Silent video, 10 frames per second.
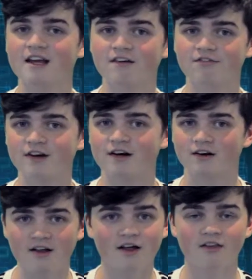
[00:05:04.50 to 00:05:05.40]
the
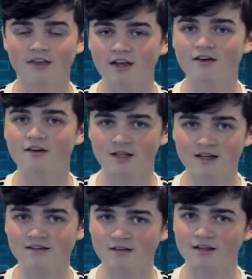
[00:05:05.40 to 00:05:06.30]
NFL. They could
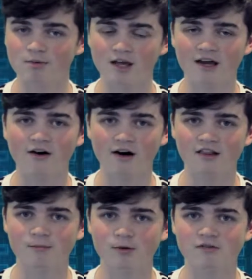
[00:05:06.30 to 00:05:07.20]
easily get
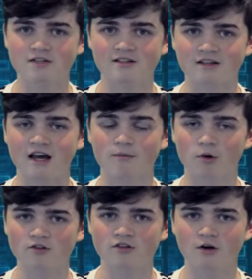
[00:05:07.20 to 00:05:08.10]
hot in the postseason and
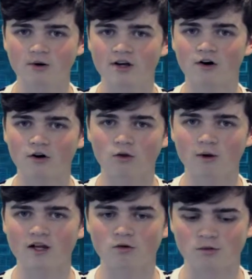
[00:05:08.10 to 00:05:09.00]
march their way all the
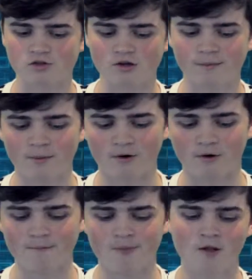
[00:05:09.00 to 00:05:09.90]
way to a Super
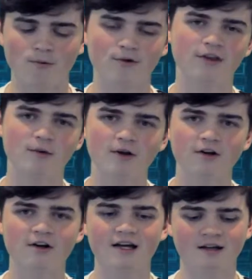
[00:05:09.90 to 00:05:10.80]
Bowl. Whether they win
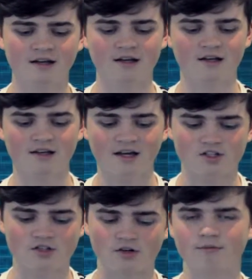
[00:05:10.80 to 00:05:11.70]
or
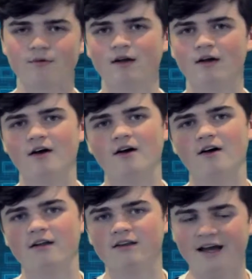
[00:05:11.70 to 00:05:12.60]
not sure.
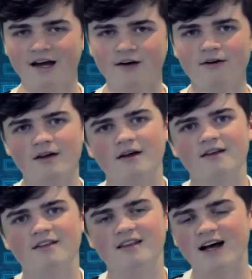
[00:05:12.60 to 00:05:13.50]
Now,
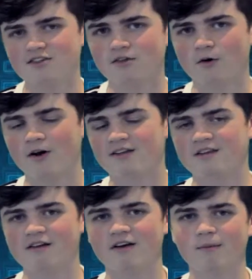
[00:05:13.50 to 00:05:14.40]
not so great
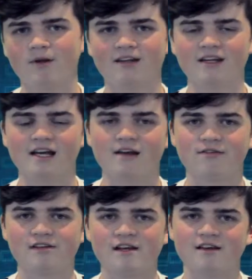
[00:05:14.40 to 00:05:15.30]
stuff happening in the
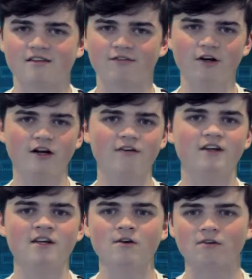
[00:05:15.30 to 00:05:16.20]
NFC East. The
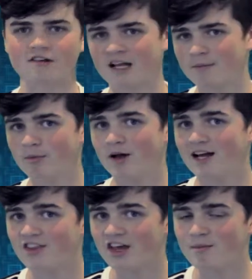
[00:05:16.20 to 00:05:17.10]
Philadelphia Eagles, a lot of people
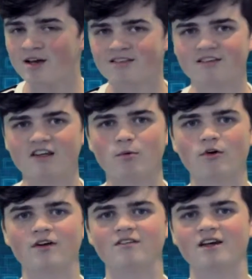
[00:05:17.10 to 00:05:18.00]
had them as a sleeper
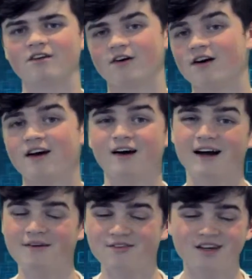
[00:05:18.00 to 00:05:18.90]
contender.
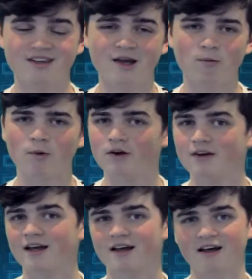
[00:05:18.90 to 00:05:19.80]
I said they weren't,
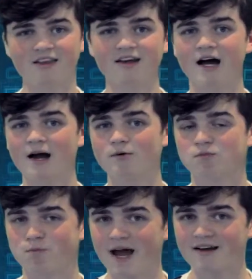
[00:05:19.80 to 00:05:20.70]
and I think I was
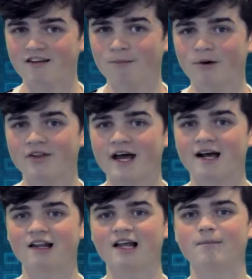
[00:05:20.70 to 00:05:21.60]
backed up on
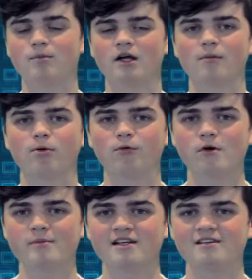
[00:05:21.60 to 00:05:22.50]
that claim by their
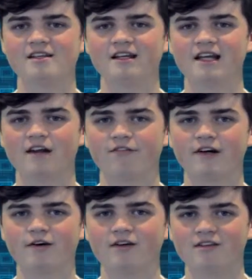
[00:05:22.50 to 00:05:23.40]
performance against the Atlanta
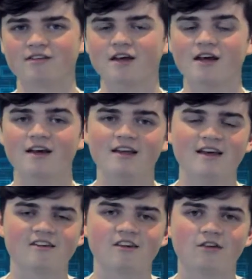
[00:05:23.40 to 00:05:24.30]
Falcons.
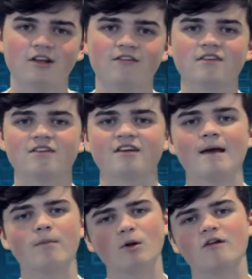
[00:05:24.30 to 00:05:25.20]
Yes, their defense is
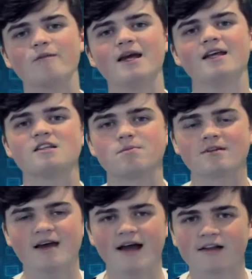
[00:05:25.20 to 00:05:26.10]
capable of making
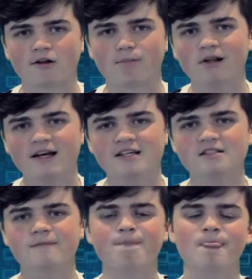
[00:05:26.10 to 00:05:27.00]
spectacular
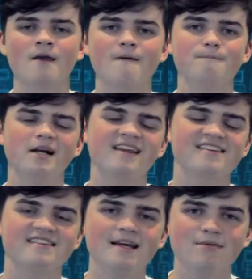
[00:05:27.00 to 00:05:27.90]
plays, but at
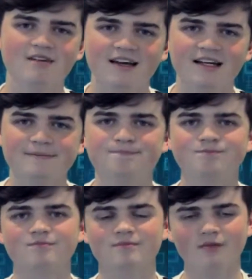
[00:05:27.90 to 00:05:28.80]
the same time,